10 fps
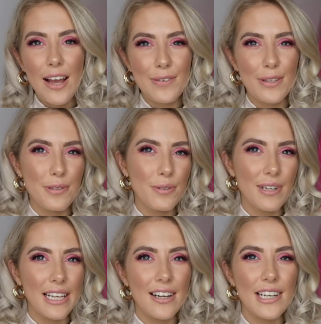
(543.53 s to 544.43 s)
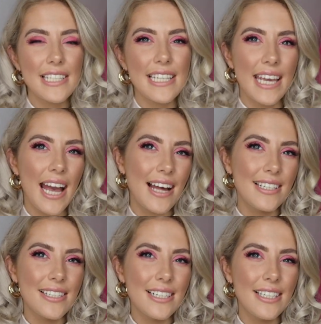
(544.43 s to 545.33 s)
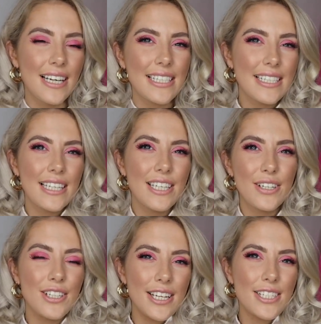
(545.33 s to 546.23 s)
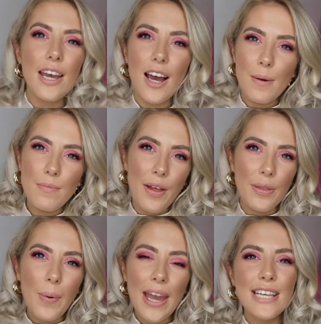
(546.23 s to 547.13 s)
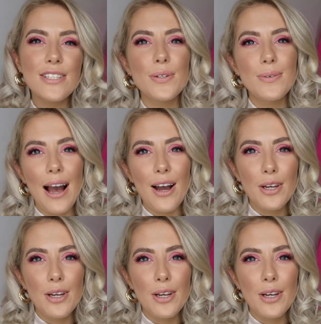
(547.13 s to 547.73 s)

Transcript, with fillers: I thought this was really classy and I liked it that you could like tie it up around the waist or wear